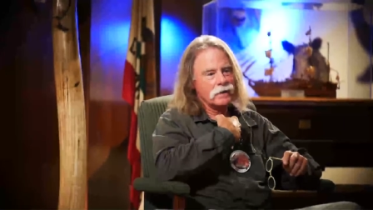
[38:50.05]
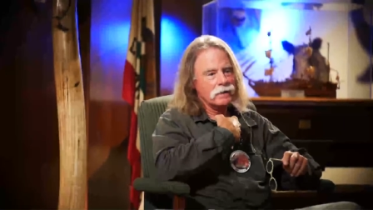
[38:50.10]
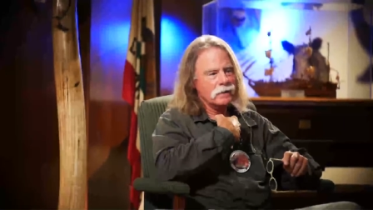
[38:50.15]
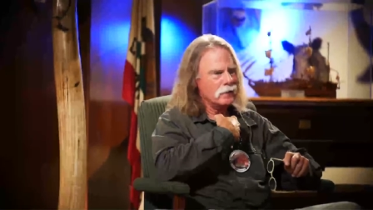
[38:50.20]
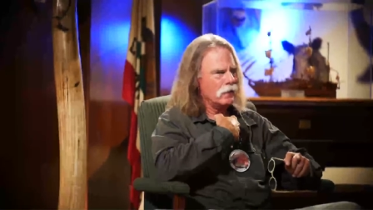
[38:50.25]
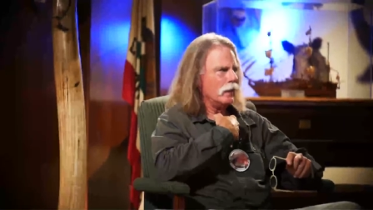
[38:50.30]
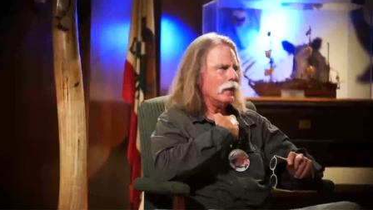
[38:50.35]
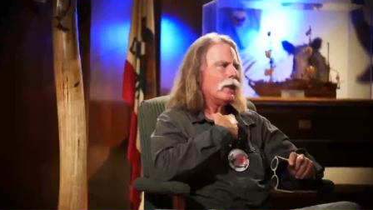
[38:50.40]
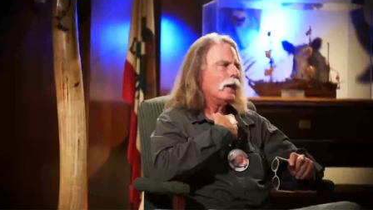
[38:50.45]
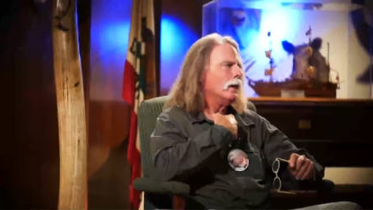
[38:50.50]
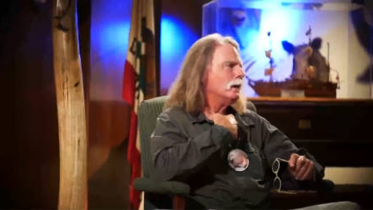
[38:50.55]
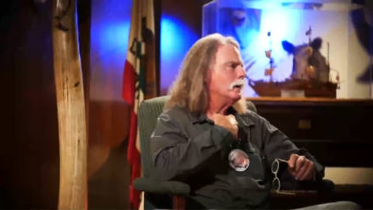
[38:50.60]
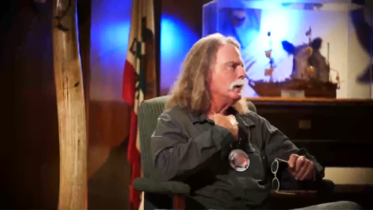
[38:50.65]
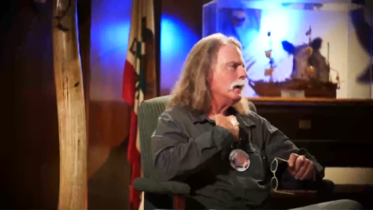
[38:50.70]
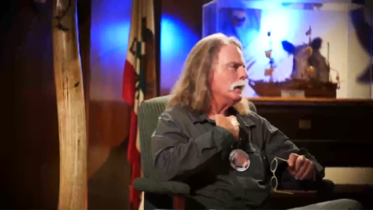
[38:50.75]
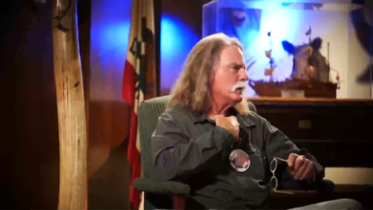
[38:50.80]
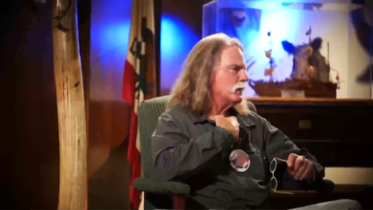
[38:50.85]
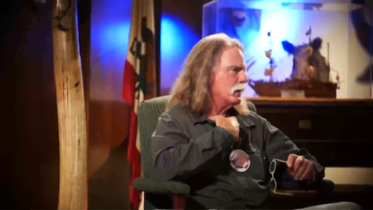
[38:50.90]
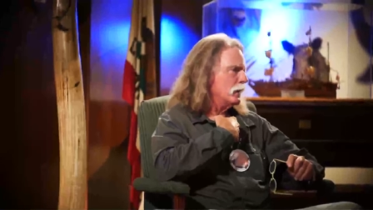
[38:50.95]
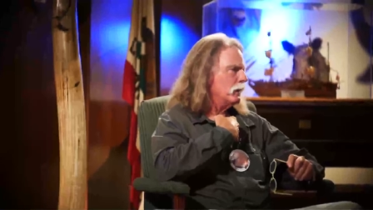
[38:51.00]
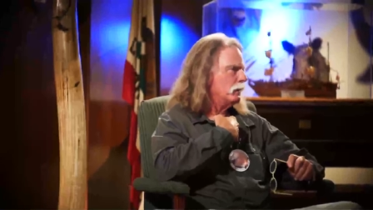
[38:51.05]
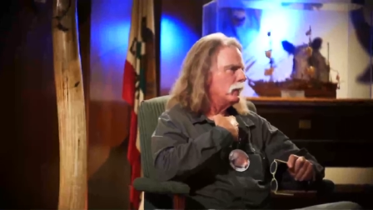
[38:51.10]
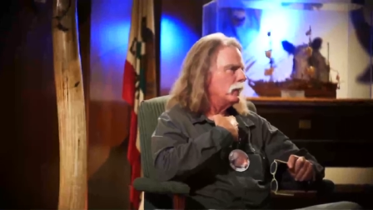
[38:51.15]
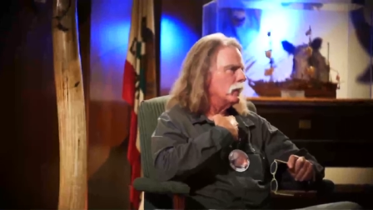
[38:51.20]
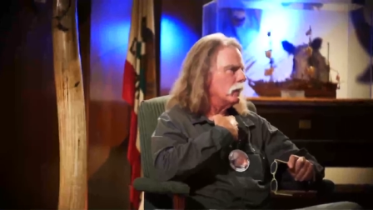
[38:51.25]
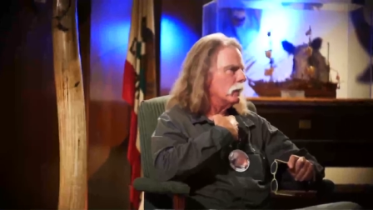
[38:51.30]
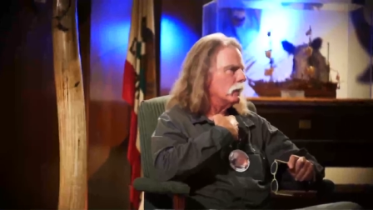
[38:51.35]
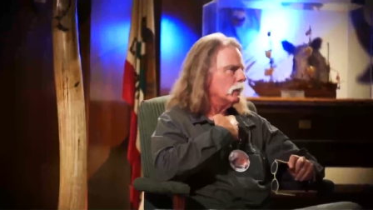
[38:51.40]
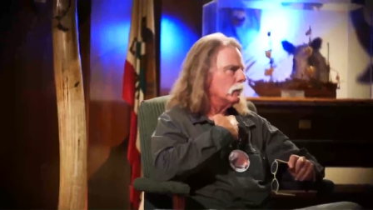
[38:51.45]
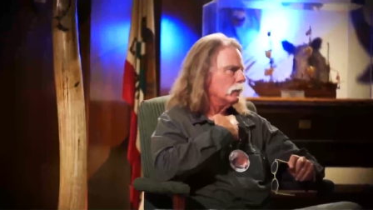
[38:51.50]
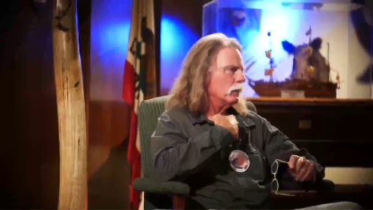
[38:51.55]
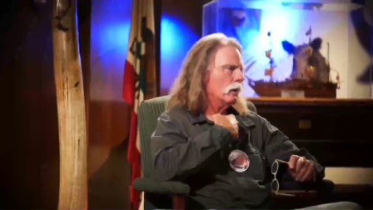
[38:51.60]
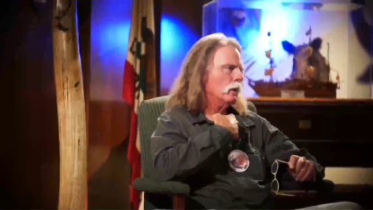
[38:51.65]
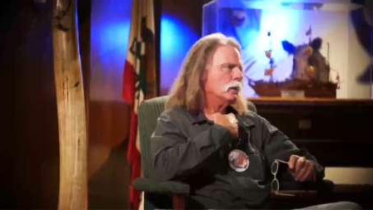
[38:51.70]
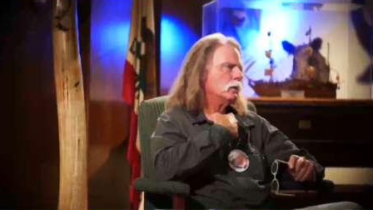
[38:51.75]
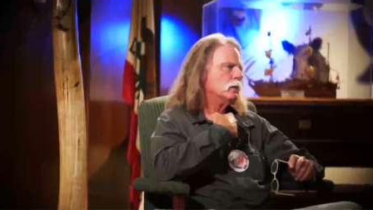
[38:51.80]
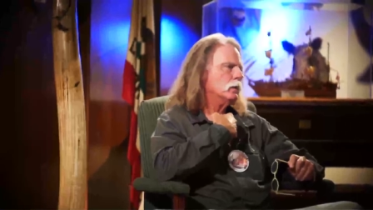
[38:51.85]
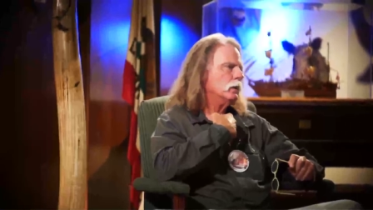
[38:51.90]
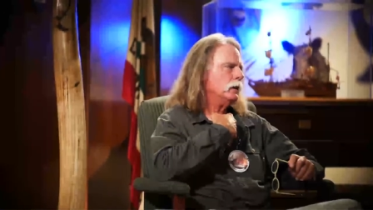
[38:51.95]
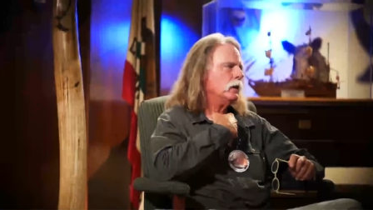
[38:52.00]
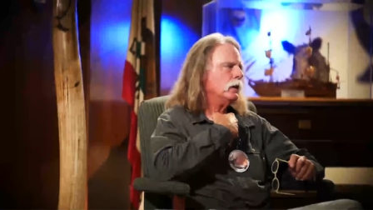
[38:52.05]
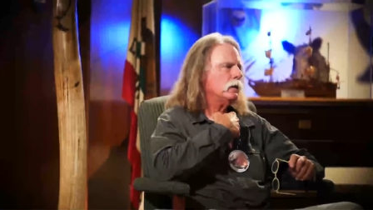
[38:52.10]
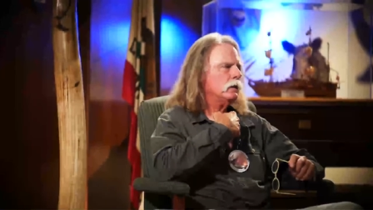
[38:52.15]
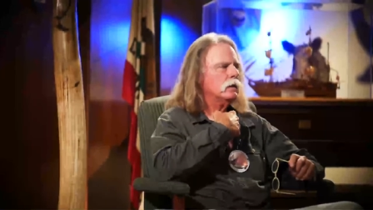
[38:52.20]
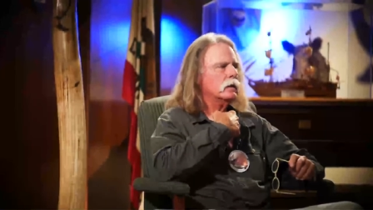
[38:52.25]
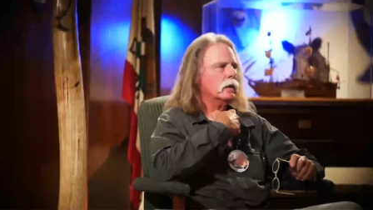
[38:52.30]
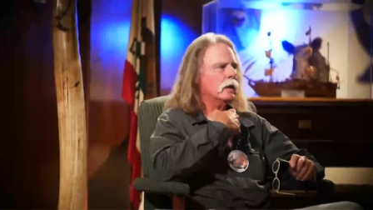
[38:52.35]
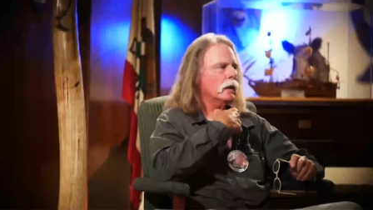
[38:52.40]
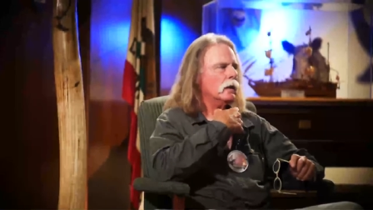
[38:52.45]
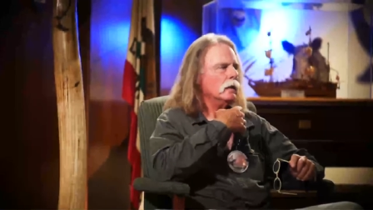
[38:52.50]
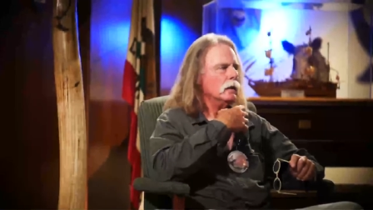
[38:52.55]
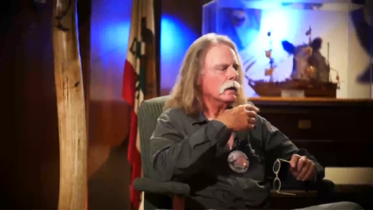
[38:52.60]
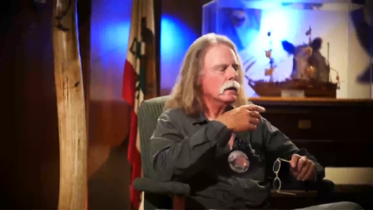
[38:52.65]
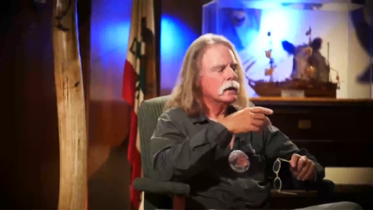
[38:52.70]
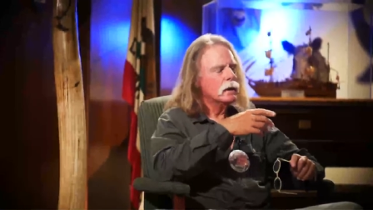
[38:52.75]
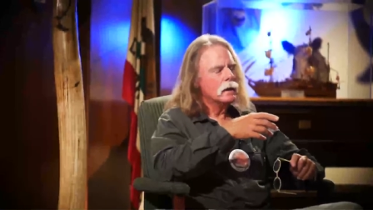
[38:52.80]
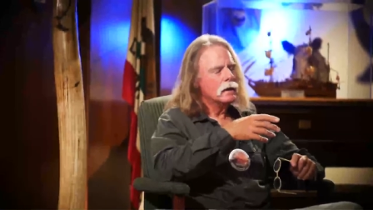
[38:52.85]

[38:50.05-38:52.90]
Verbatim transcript: You think I can answer that thing honestly? Are you kidding?